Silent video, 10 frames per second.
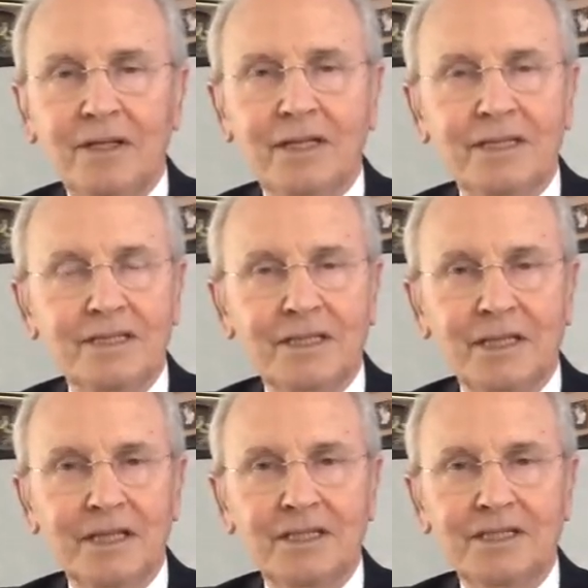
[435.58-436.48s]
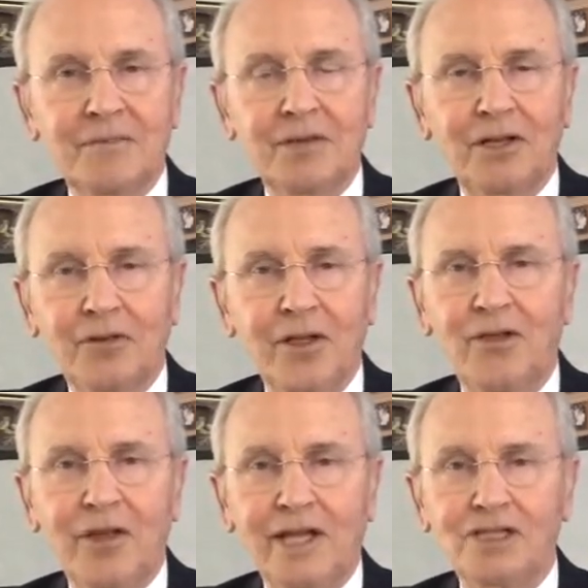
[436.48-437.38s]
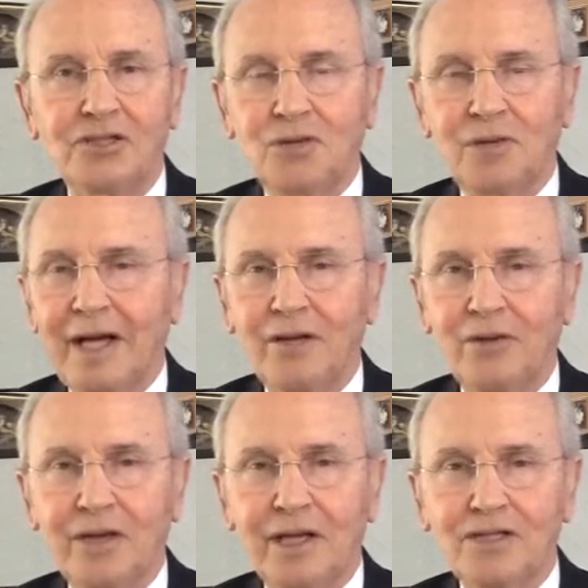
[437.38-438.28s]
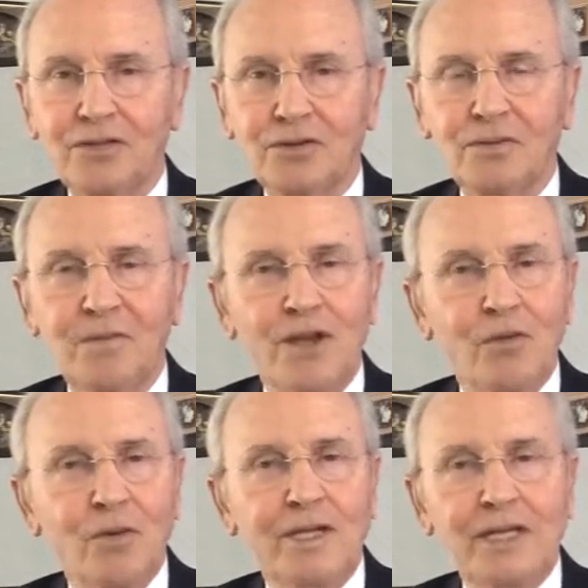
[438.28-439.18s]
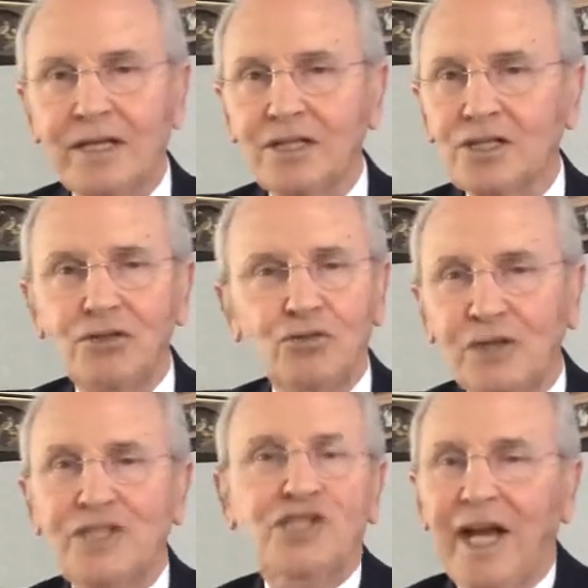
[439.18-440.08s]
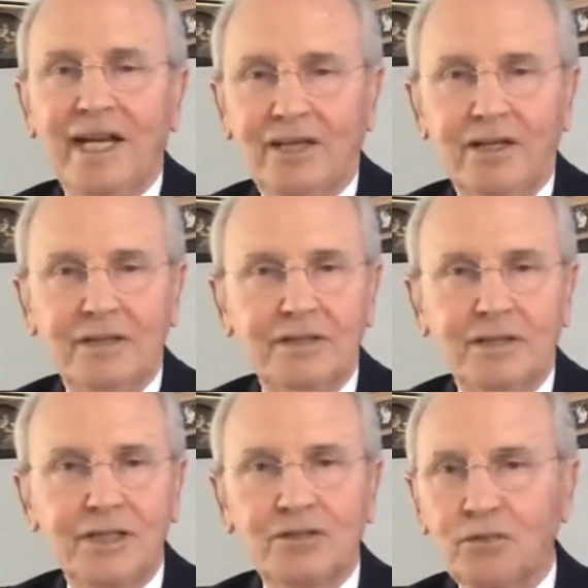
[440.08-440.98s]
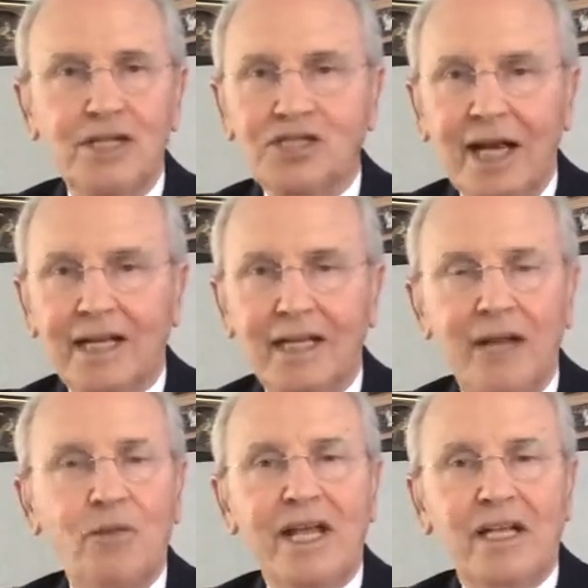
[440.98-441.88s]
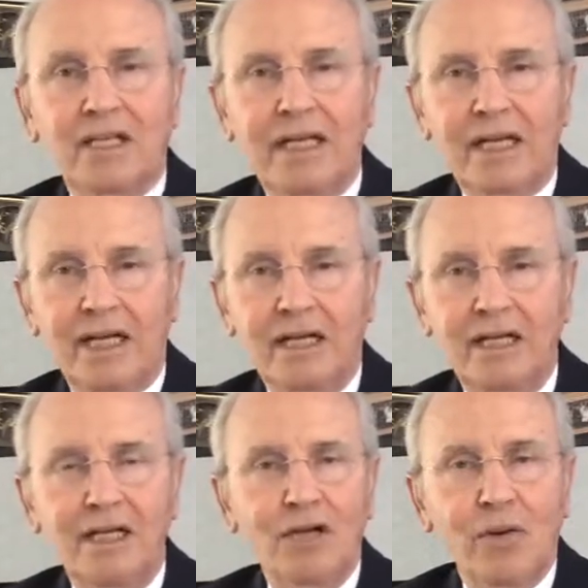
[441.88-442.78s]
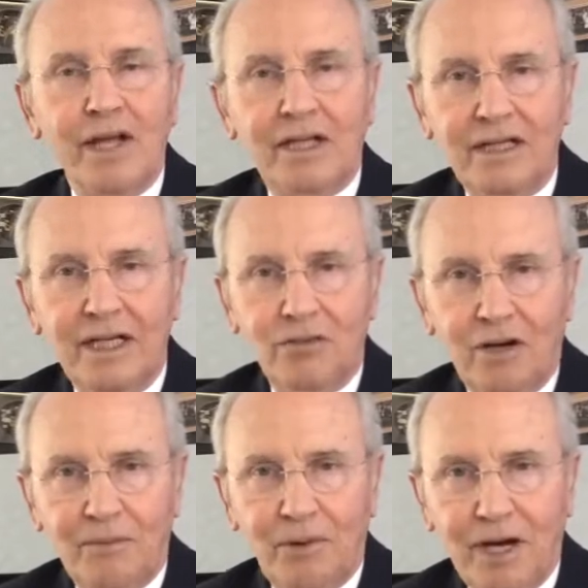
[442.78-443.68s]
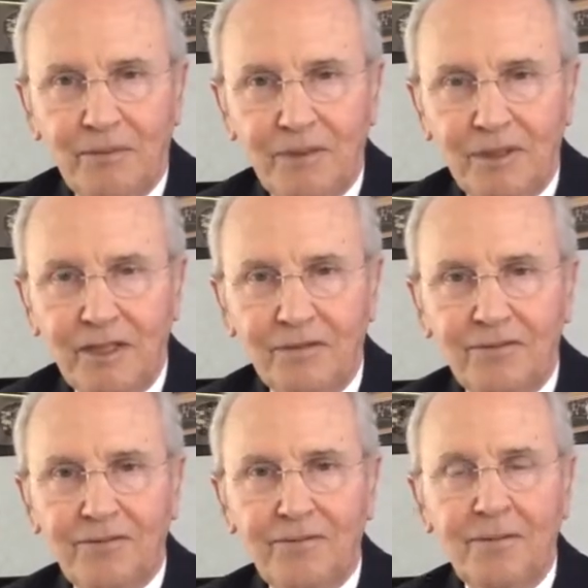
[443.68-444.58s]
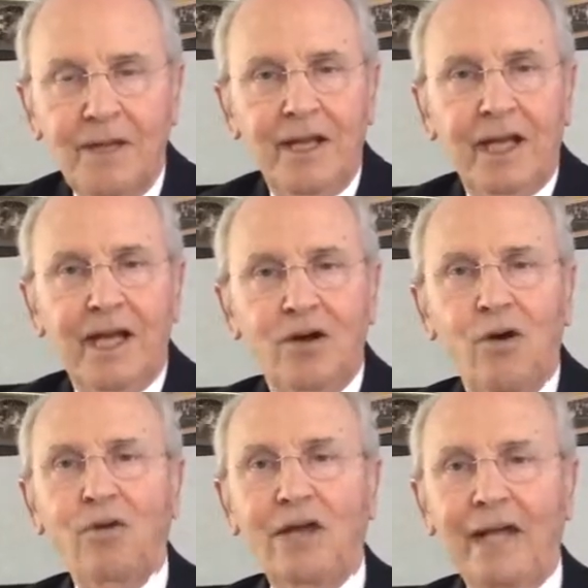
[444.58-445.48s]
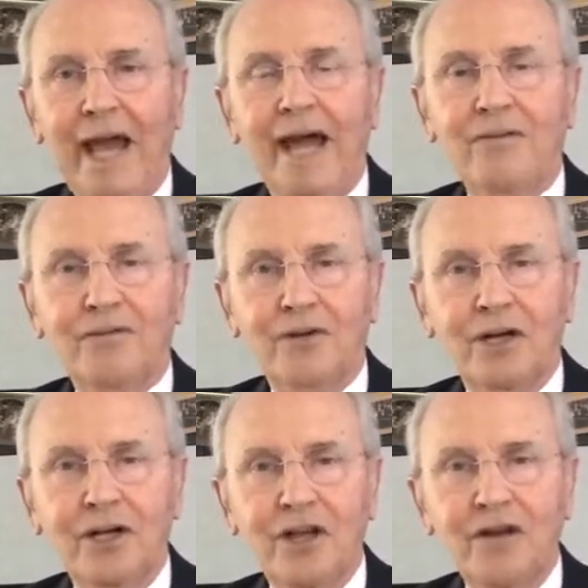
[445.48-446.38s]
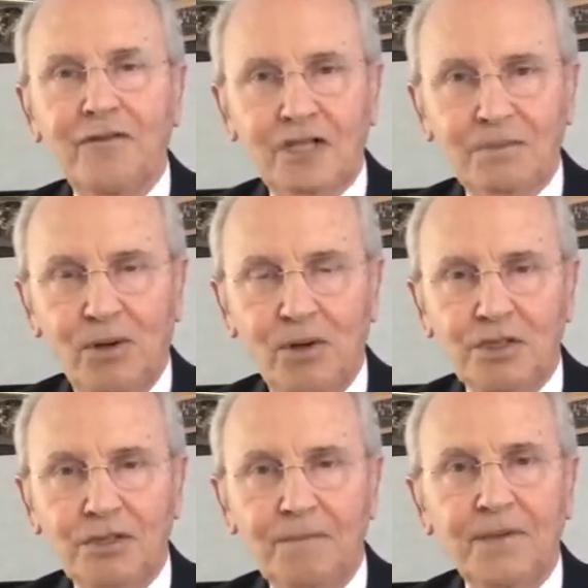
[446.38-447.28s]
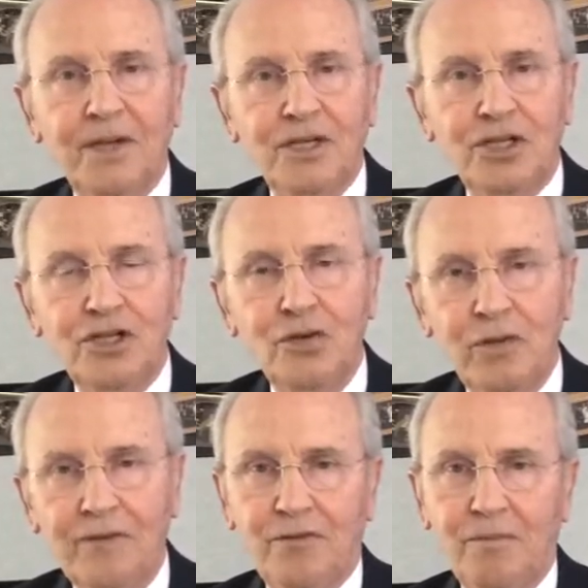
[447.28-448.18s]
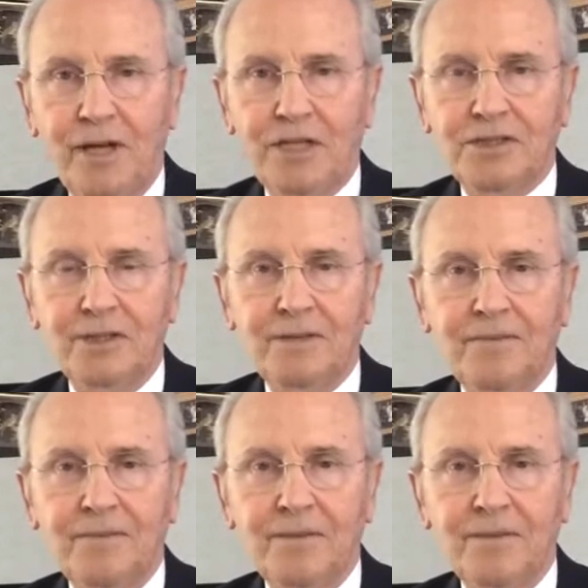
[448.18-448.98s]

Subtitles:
that it's something that they think is true and I don't think is true, we tend to reject it, just reject it, and we cling. We cling to our prior belief. And only after enough exposure to new information